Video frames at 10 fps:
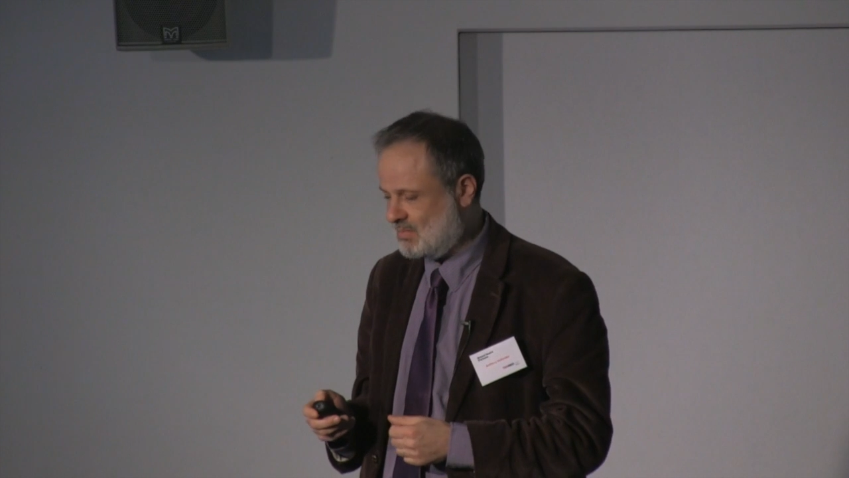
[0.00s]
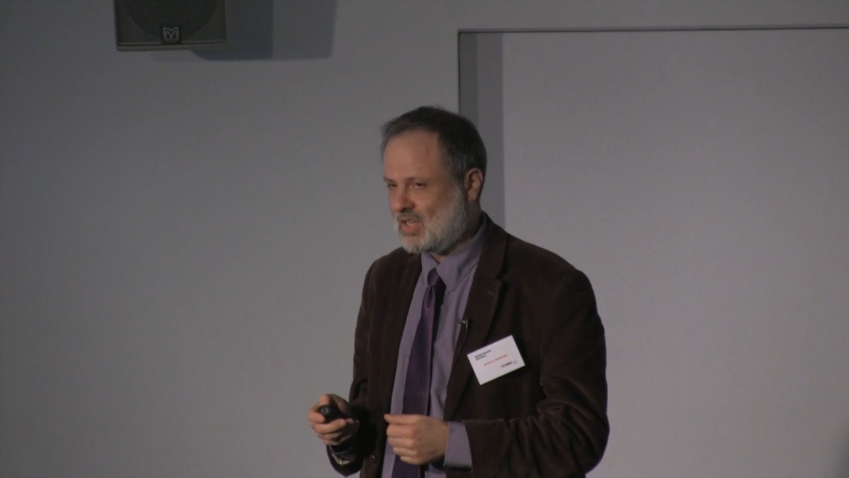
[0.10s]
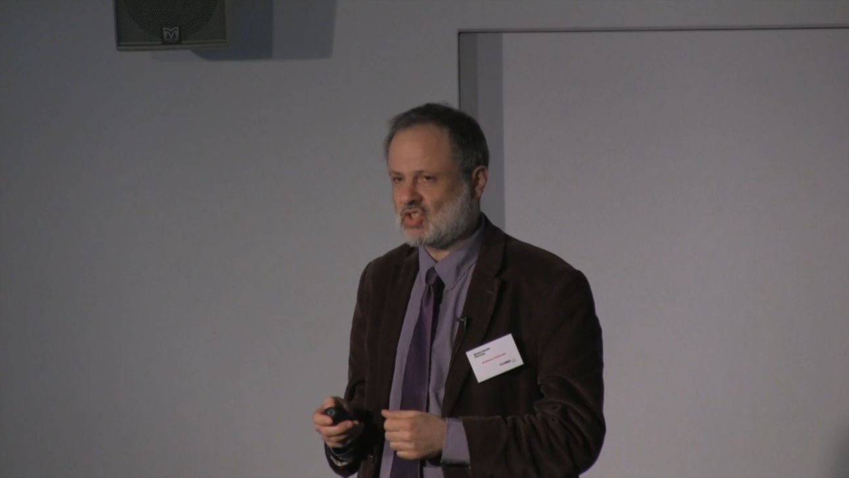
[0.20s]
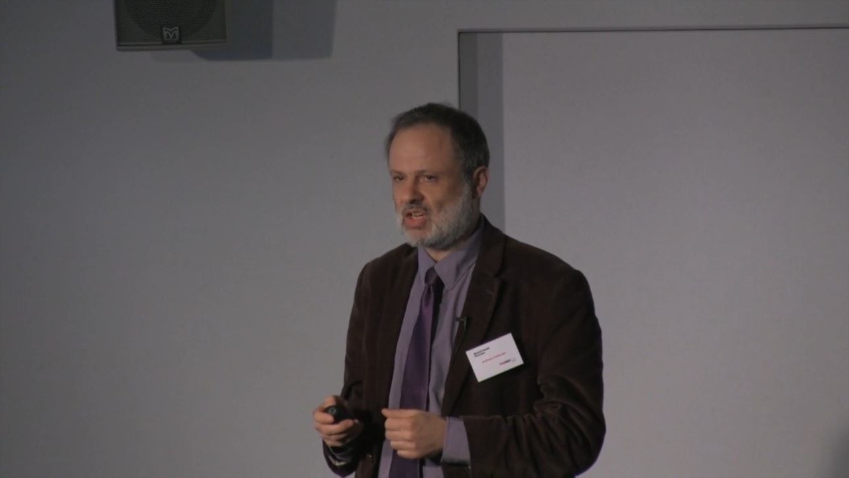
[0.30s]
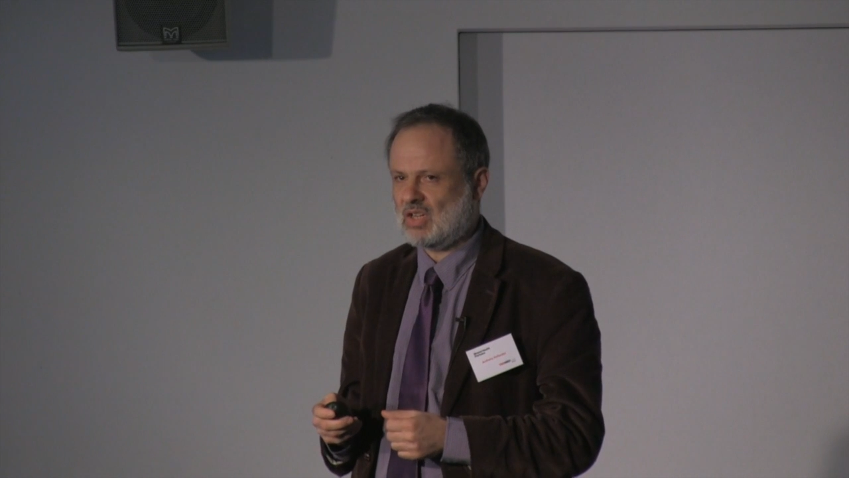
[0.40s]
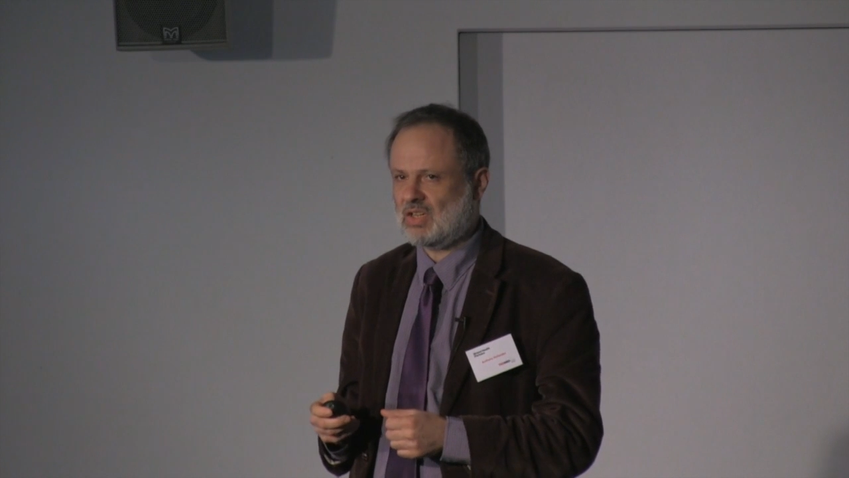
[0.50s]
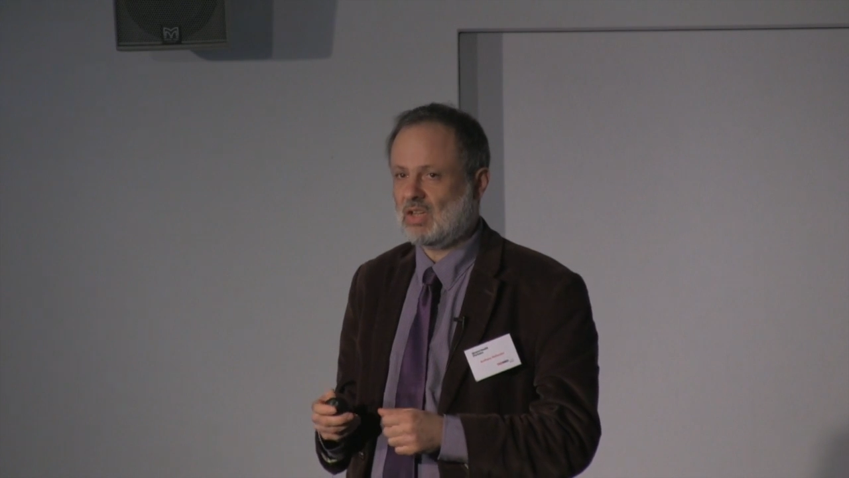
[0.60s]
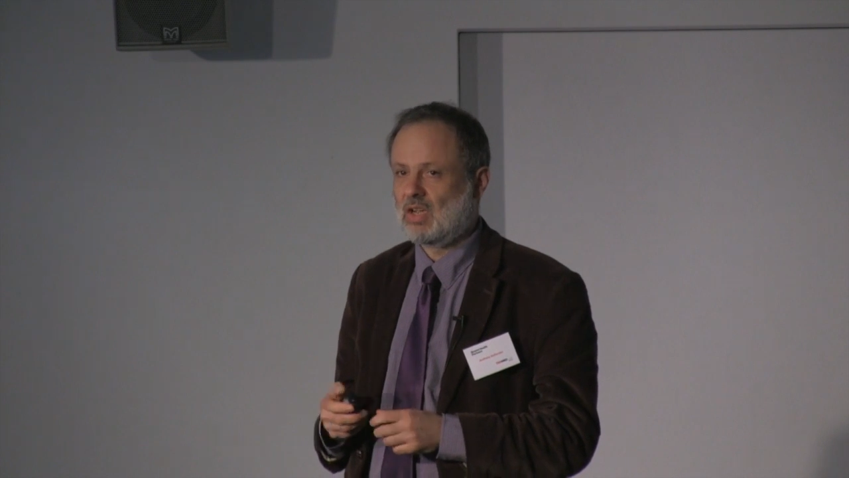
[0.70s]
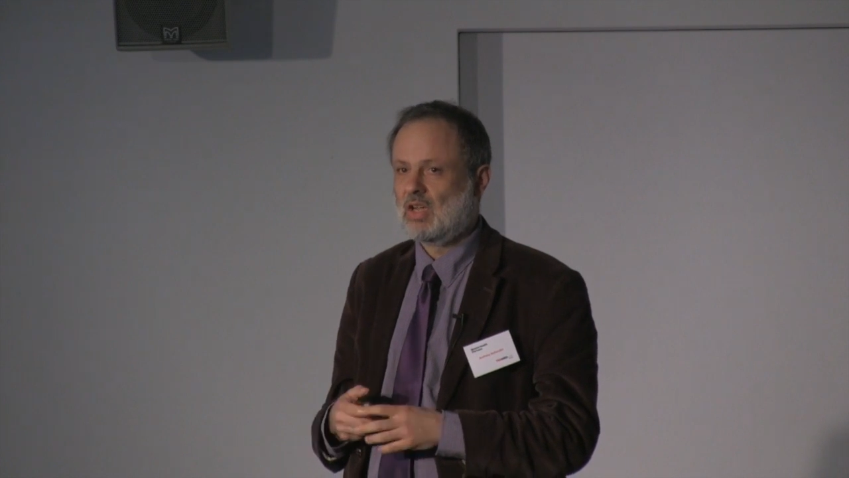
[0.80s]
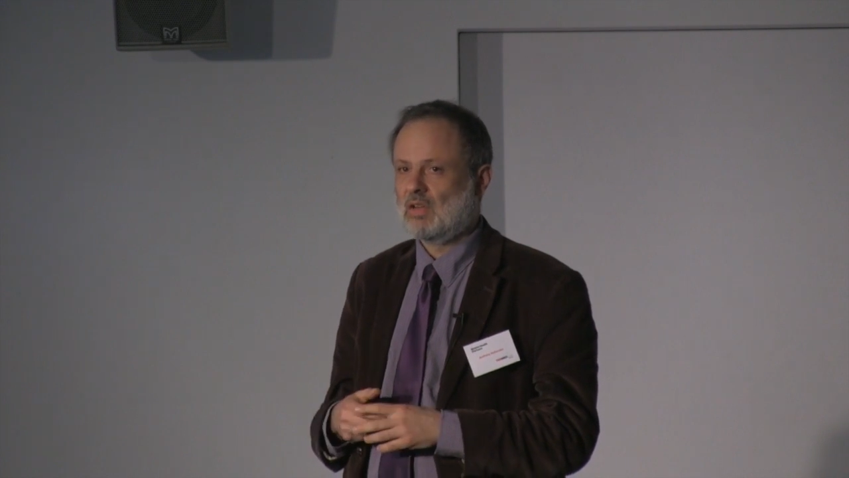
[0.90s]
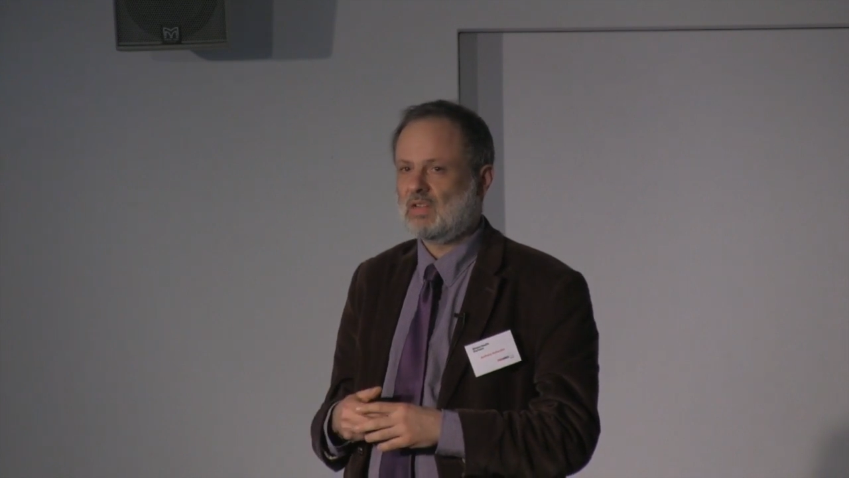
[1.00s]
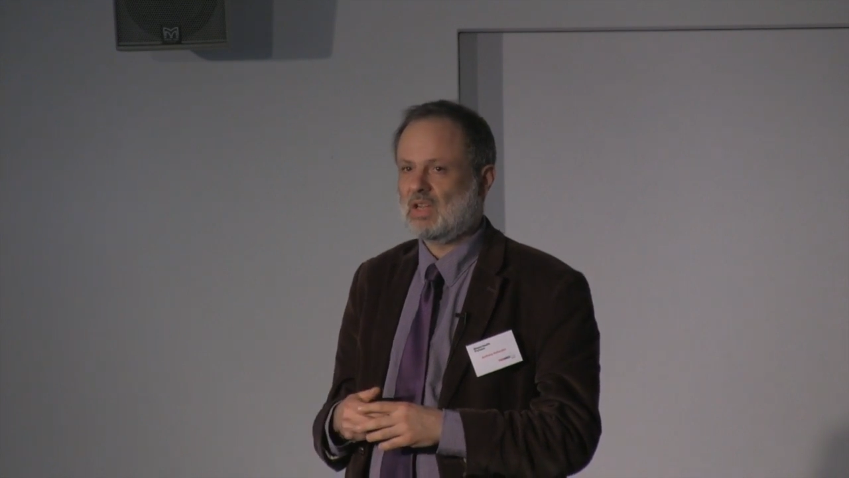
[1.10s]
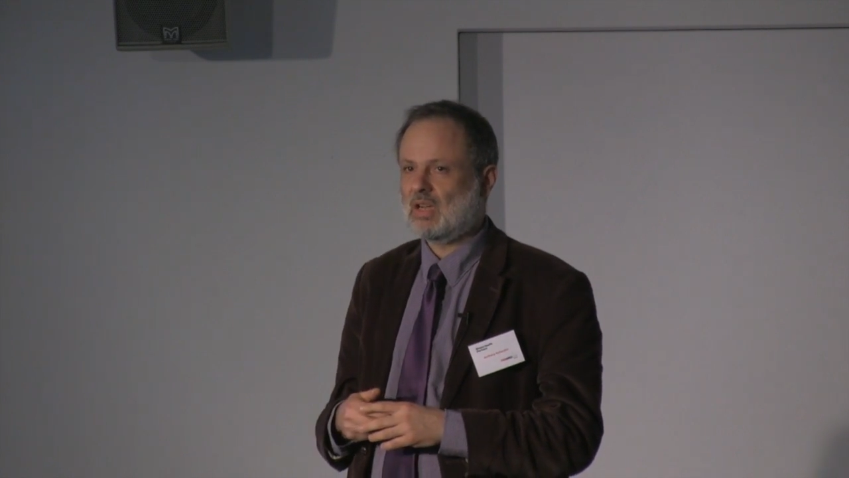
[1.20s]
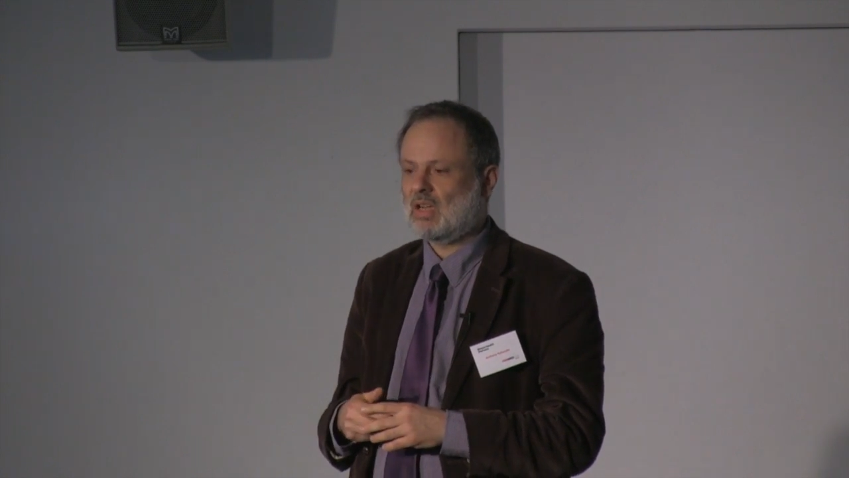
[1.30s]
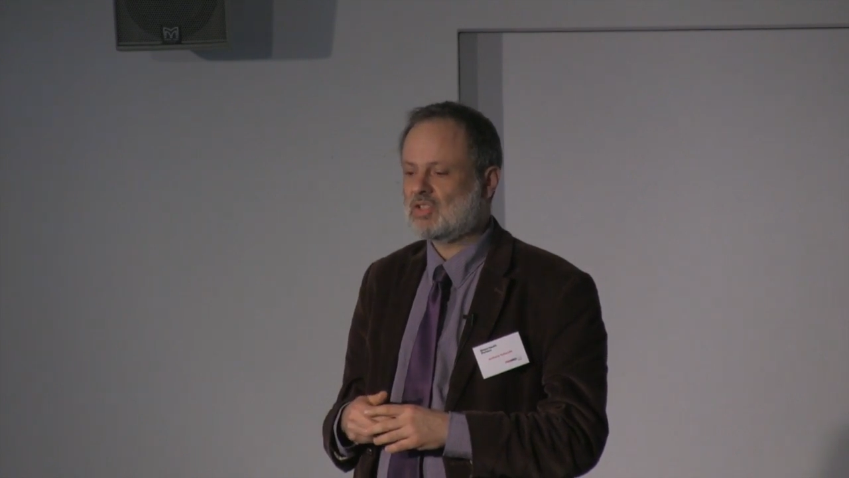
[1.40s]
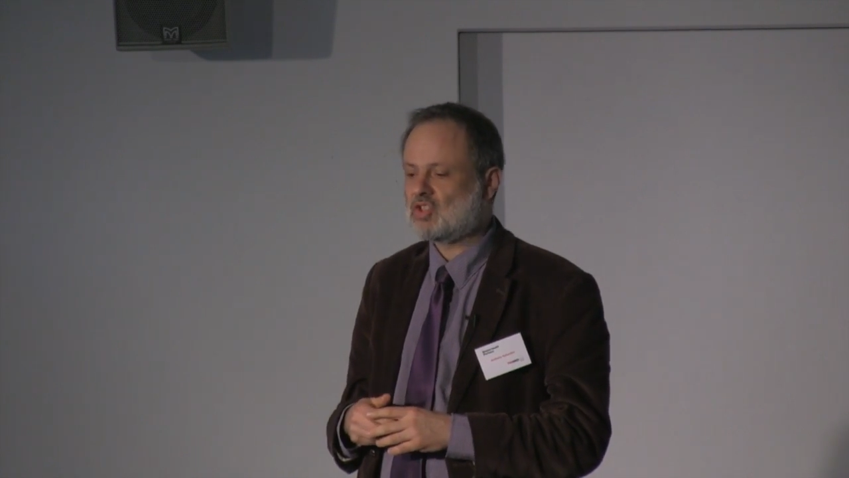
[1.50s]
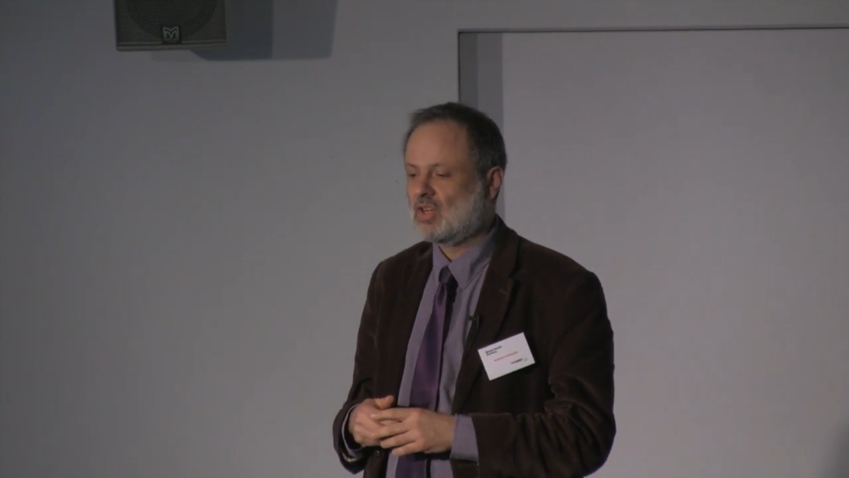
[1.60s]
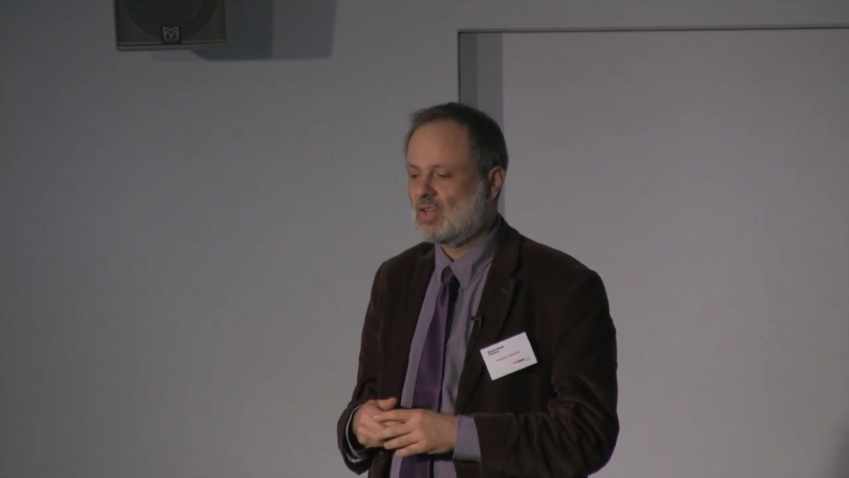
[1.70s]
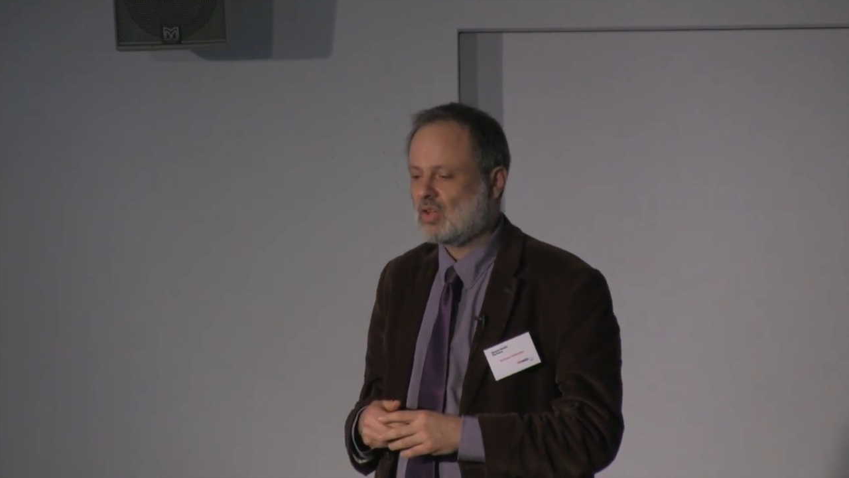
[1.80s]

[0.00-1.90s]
and much harder for large,